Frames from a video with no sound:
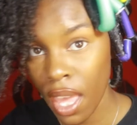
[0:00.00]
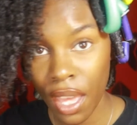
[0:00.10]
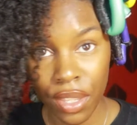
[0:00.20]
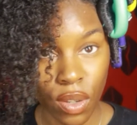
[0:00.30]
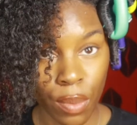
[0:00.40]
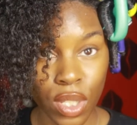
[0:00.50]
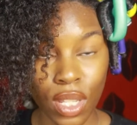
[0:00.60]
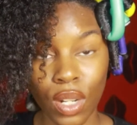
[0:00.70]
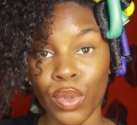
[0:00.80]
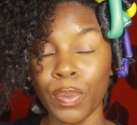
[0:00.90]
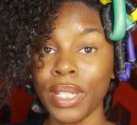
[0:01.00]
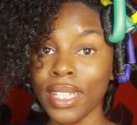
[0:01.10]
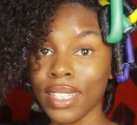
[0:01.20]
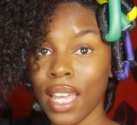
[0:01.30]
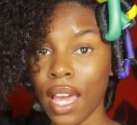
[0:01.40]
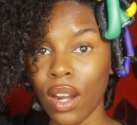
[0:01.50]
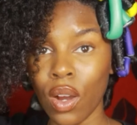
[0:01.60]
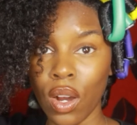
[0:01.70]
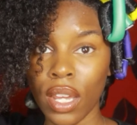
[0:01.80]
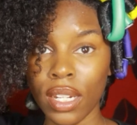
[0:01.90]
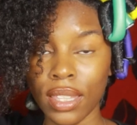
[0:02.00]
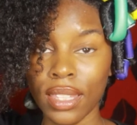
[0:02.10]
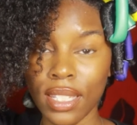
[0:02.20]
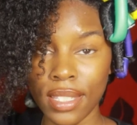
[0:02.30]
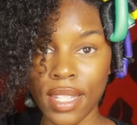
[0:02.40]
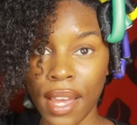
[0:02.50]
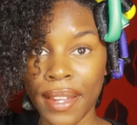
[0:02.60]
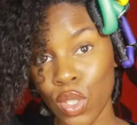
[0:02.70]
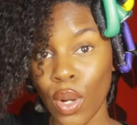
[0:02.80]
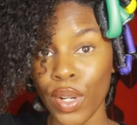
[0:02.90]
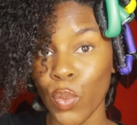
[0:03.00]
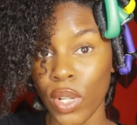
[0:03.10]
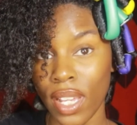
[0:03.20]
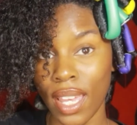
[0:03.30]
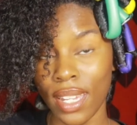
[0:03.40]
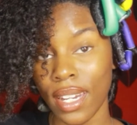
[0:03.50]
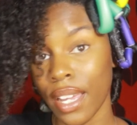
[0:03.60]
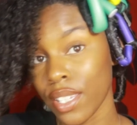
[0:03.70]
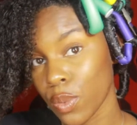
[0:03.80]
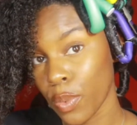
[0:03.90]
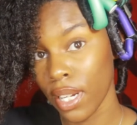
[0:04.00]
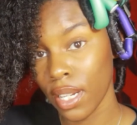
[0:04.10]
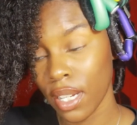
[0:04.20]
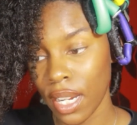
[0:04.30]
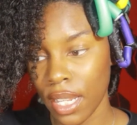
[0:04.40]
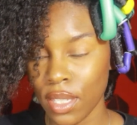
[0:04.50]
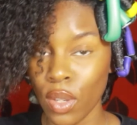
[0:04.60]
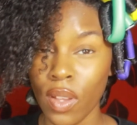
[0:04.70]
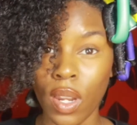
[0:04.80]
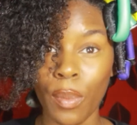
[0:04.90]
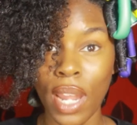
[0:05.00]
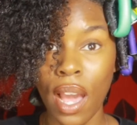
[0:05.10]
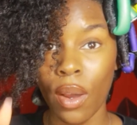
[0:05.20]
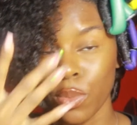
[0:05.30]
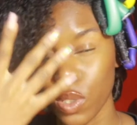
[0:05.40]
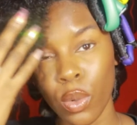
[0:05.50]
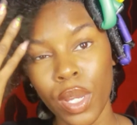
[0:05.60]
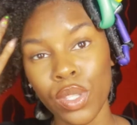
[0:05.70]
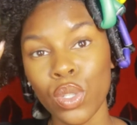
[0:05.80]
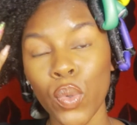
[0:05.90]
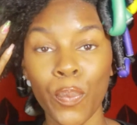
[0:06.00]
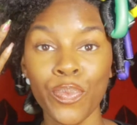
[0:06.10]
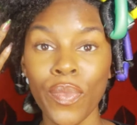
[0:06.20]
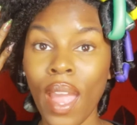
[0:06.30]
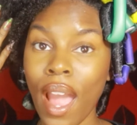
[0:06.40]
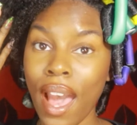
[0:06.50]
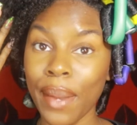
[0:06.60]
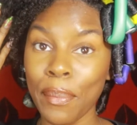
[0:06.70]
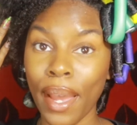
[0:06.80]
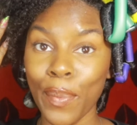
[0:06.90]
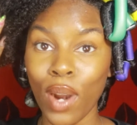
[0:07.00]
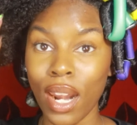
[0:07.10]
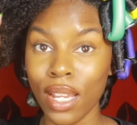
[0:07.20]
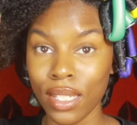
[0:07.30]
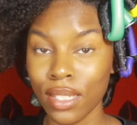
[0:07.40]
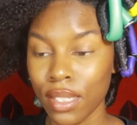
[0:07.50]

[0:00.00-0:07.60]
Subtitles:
And so I'm just going to repeat that on this side. So I already went ahead and I sprayed it, and so then now I'm just going to add my products.